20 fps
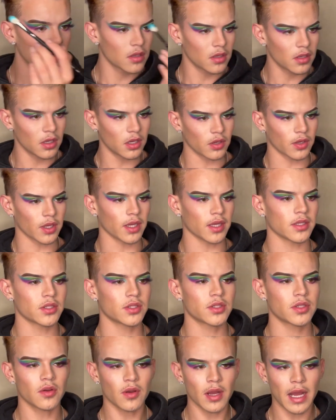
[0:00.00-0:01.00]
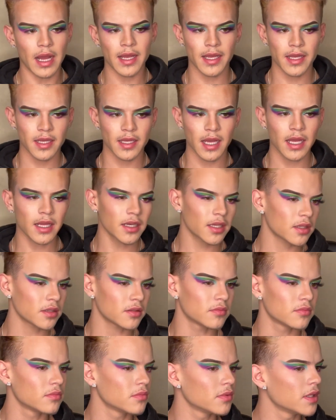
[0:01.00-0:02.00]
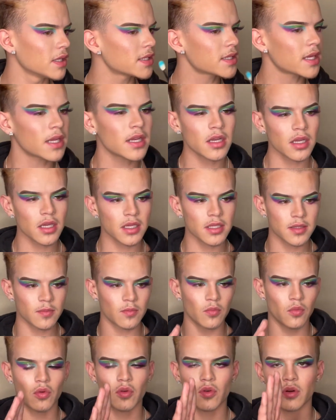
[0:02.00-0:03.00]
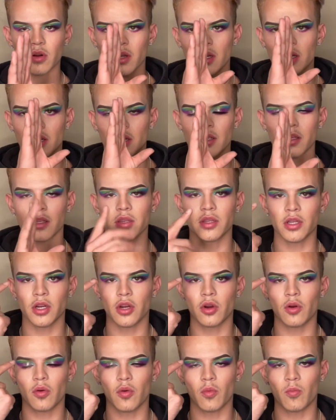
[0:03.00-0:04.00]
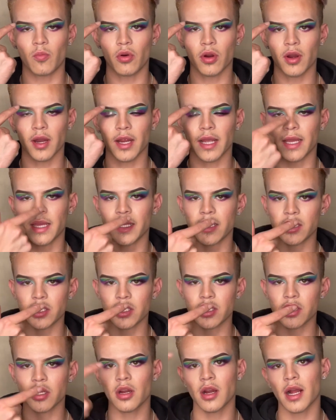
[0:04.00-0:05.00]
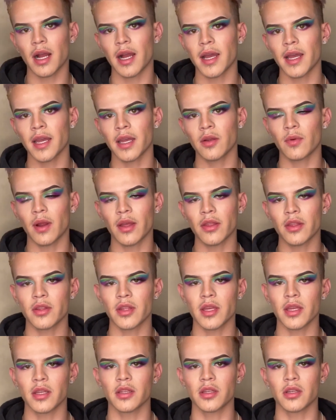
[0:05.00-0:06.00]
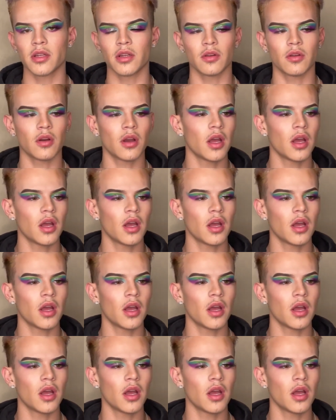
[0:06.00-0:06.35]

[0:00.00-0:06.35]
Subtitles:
Okay, so this kind of looks more, you know, more into your eye rather than, you know,